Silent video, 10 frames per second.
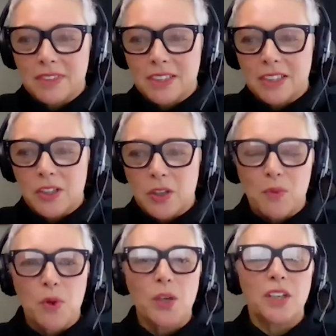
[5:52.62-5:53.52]
you know,
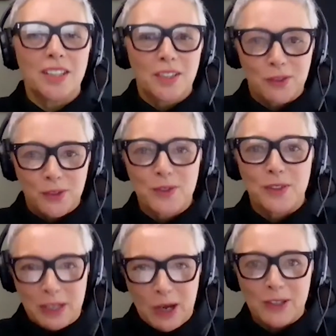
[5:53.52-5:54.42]
working through
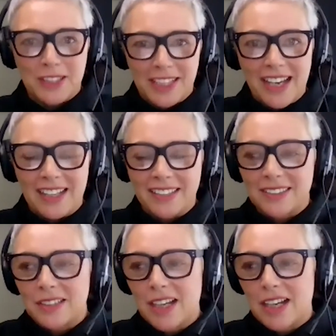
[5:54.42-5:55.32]
the lockdown,
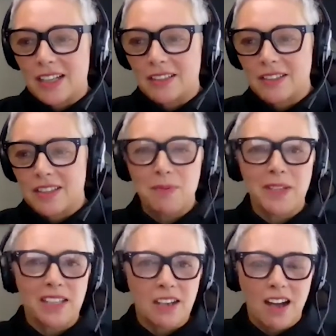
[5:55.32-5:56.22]

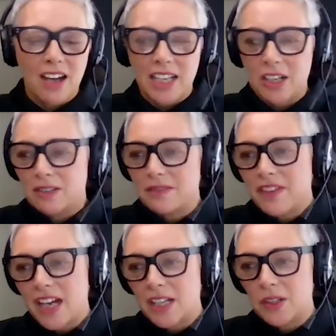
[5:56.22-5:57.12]
keeping an eye on
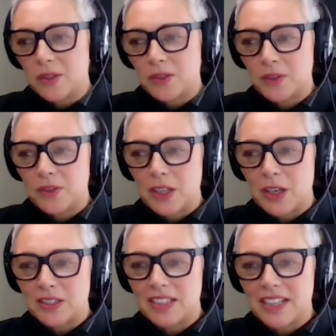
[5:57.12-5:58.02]
whānau through the
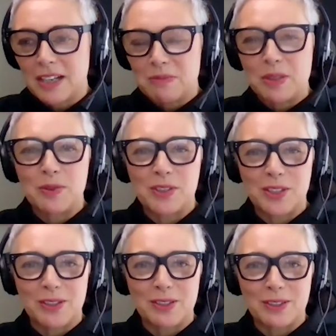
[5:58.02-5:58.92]
lockdown, but
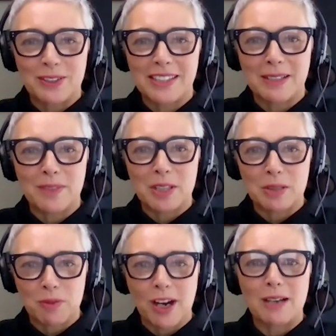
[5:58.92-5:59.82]
also doing some of
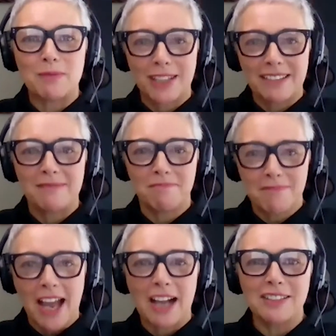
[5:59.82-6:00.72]
the primary
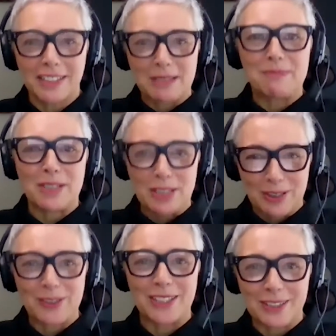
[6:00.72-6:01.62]
housekeeping
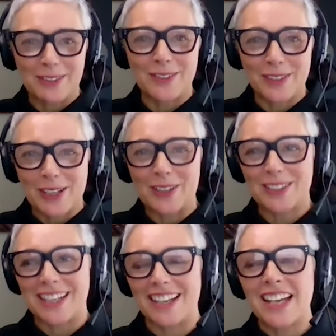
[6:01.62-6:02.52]
duties through the lockdown.